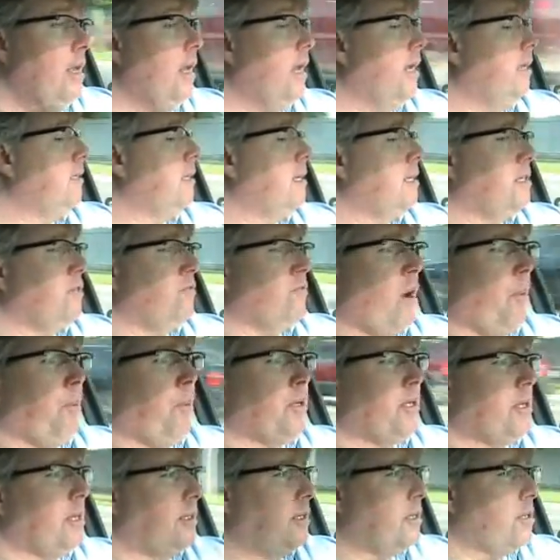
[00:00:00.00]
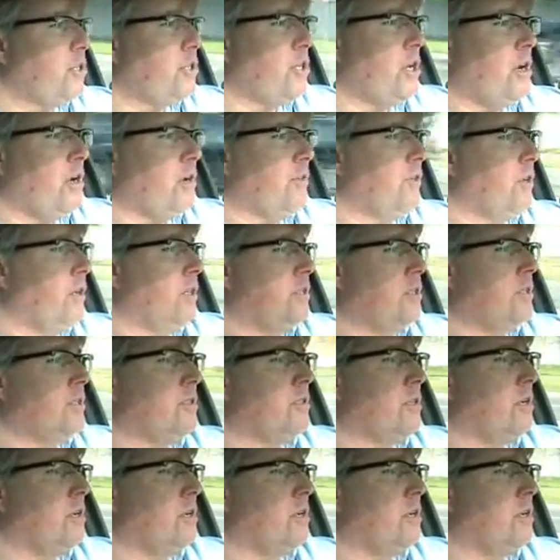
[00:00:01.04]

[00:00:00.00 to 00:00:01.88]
It doesn't represent a share of goods and